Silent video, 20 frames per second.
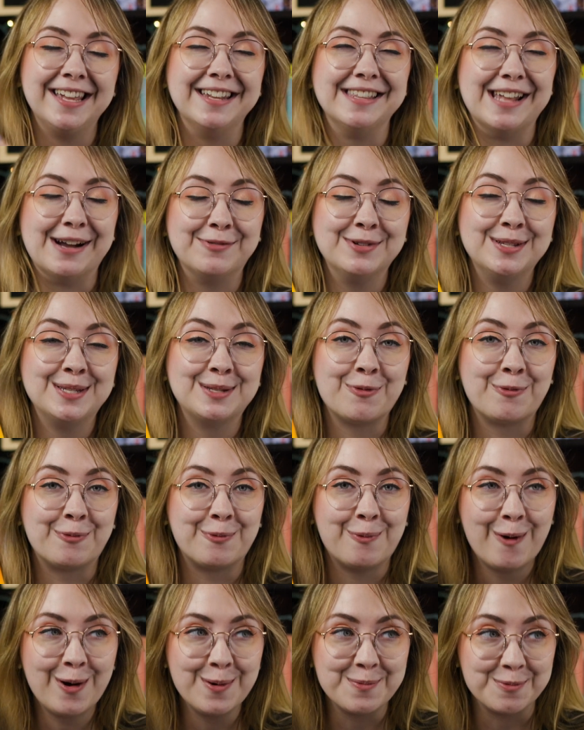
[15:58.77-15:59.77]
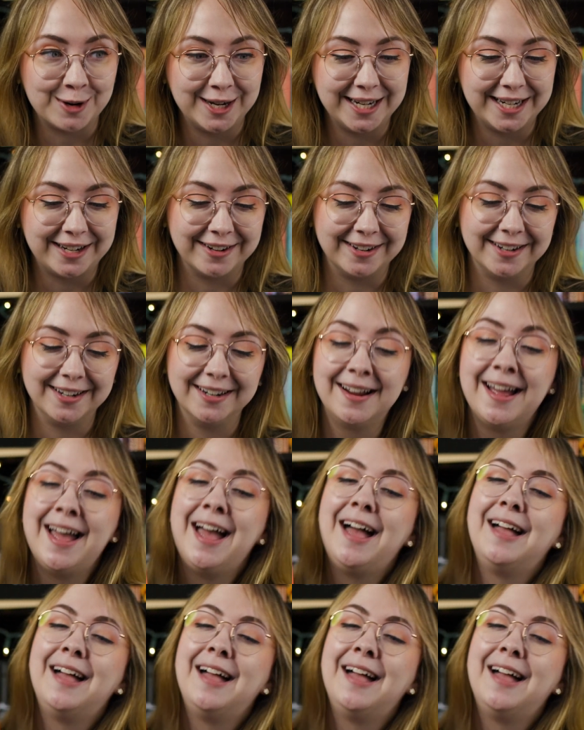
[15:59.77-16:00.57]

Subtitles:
and that was Warbreaker.